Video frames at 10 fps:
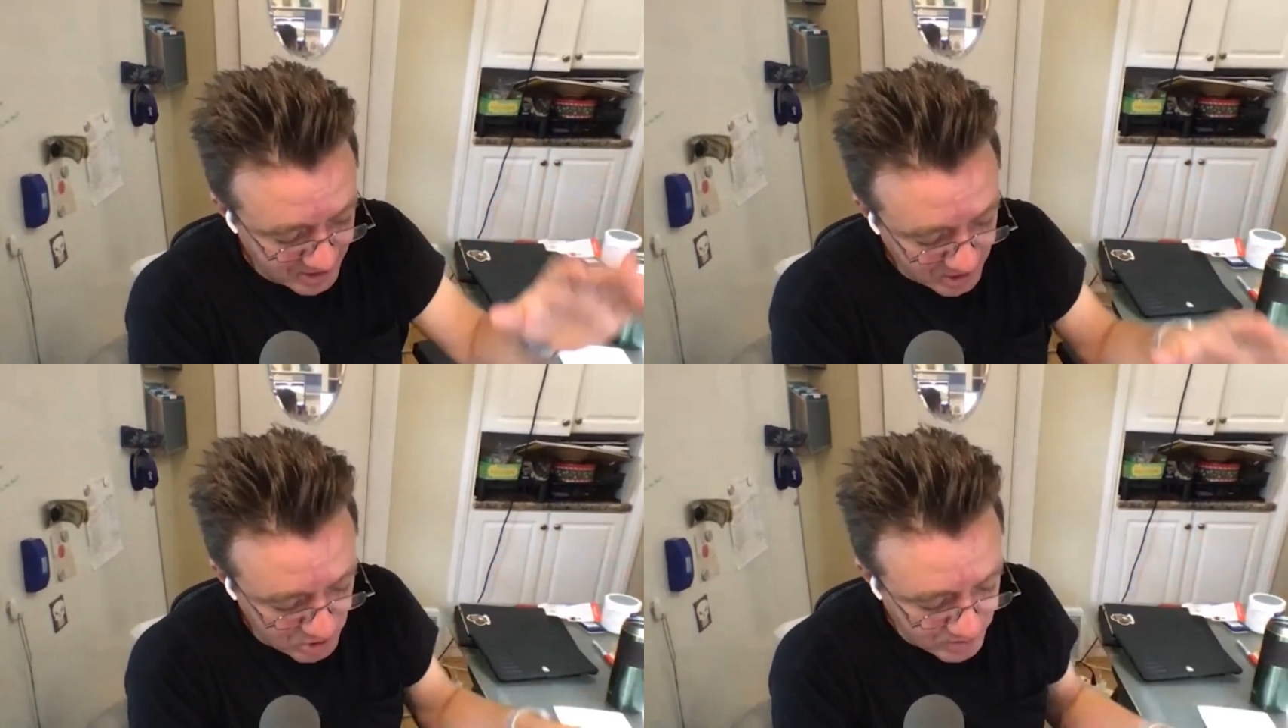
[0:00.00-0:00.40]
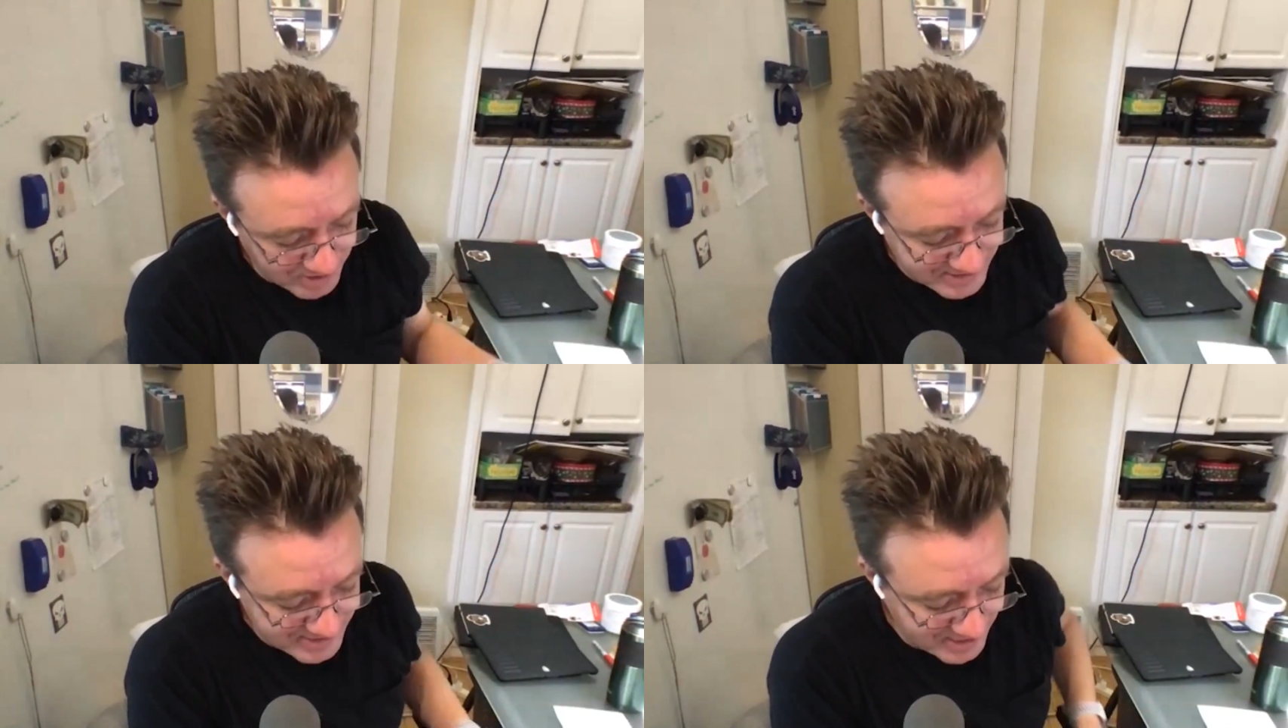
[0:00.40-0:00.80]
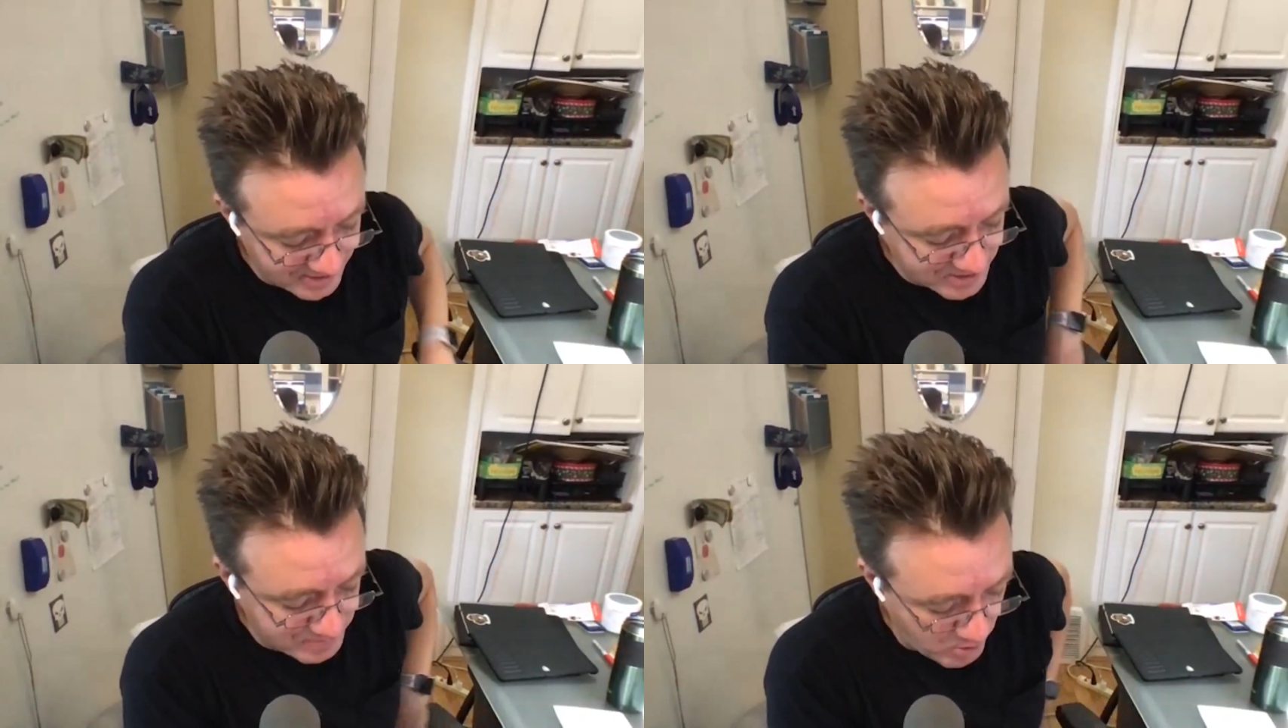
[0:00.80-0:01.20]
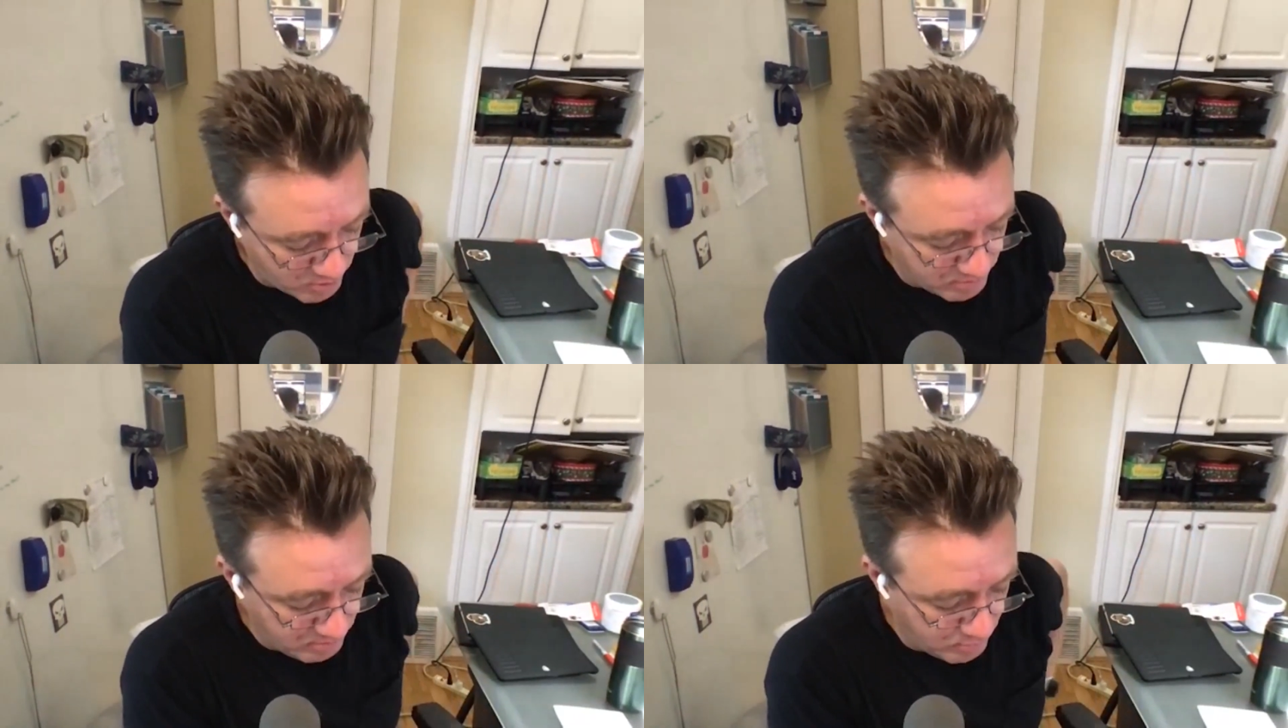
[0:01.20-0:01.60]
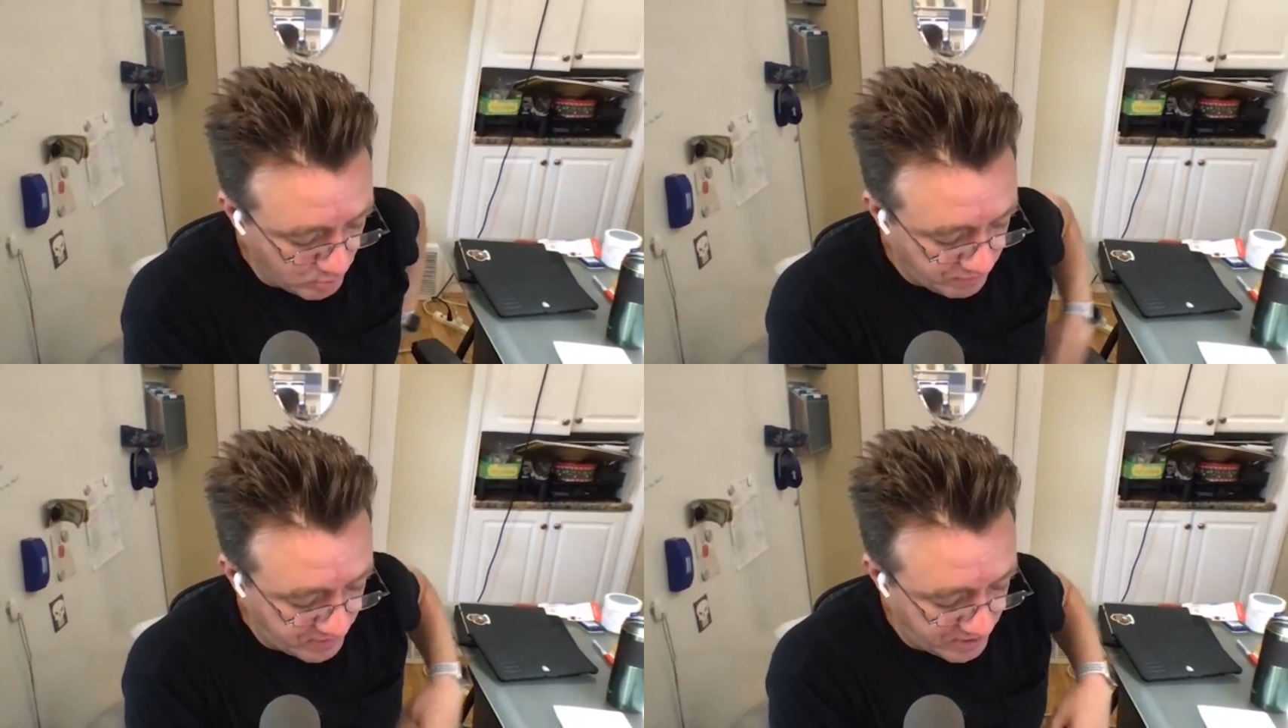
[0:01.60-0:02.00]
you can say to this mountain,
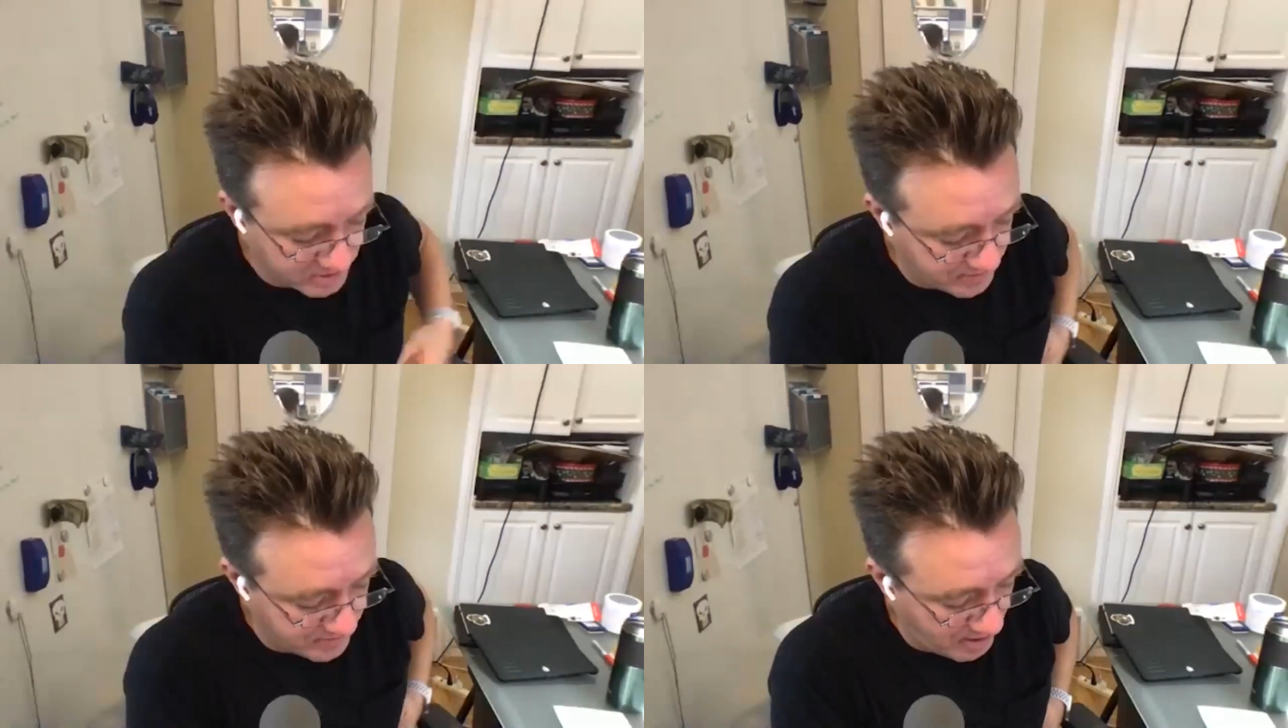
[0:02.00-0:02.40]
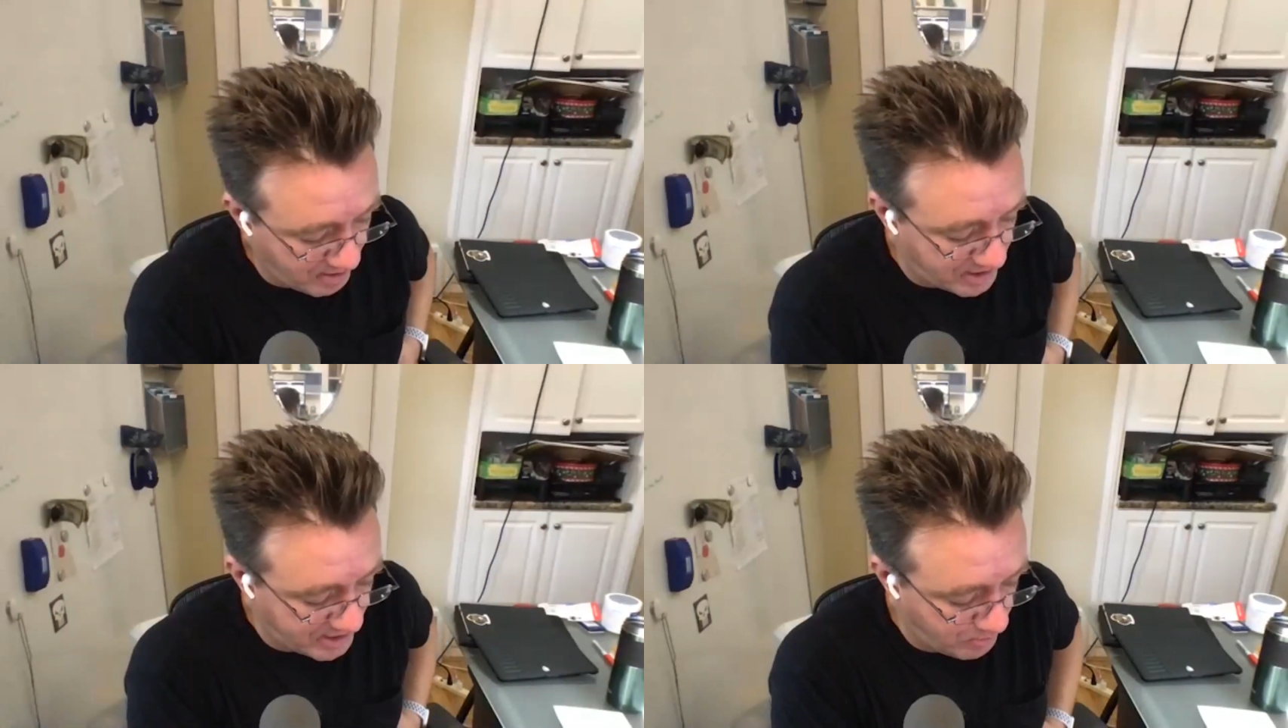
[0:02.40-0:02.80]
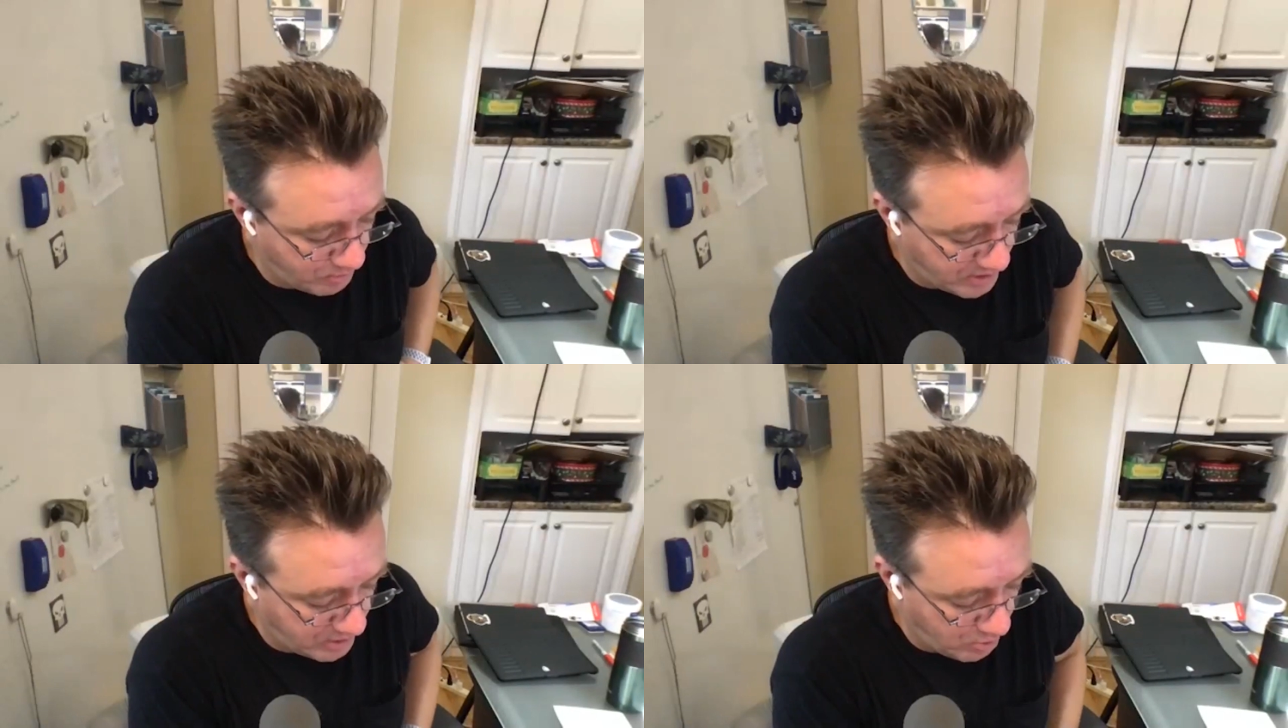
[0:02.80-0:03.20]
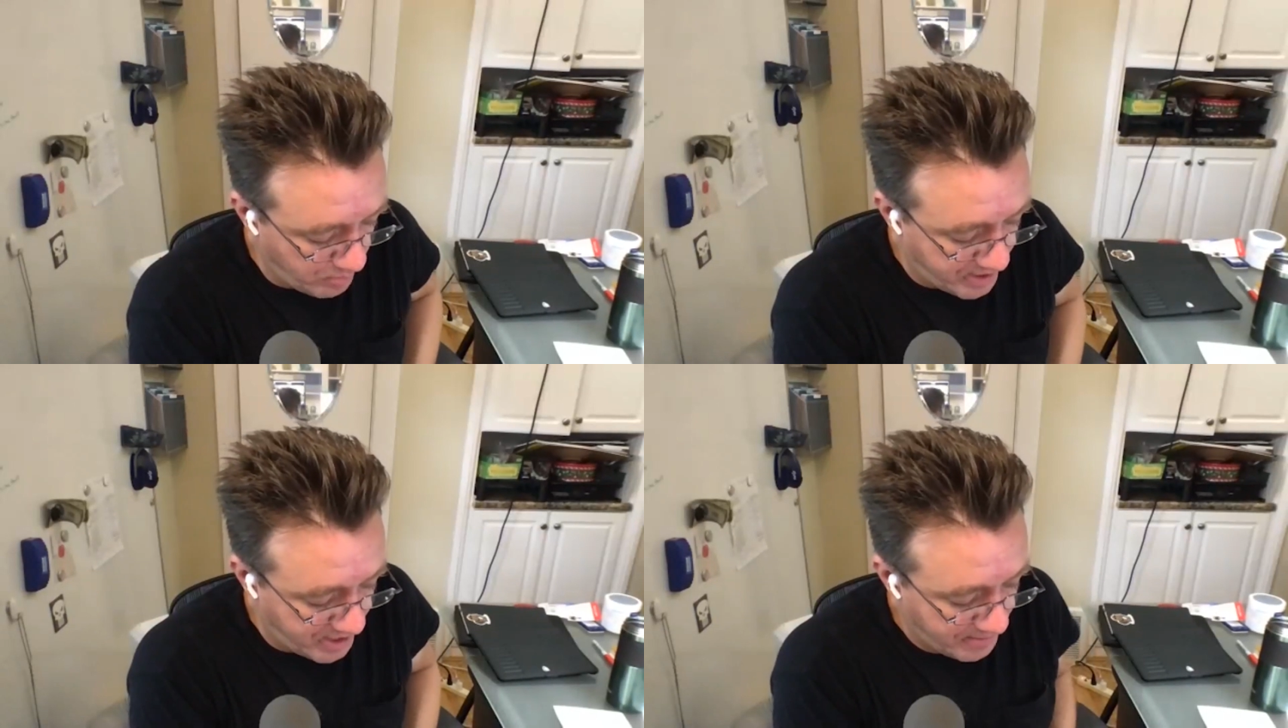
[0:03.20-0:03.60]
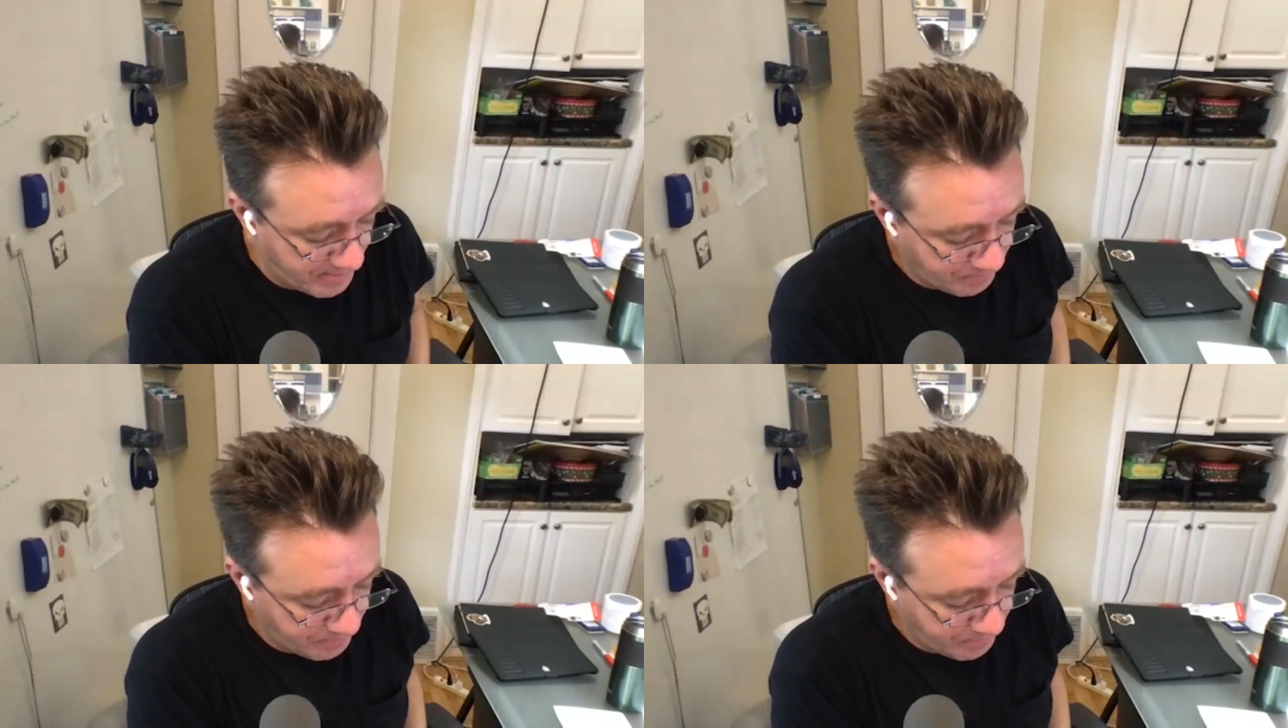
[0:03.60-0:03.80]
'Move here to there,' and it will obey.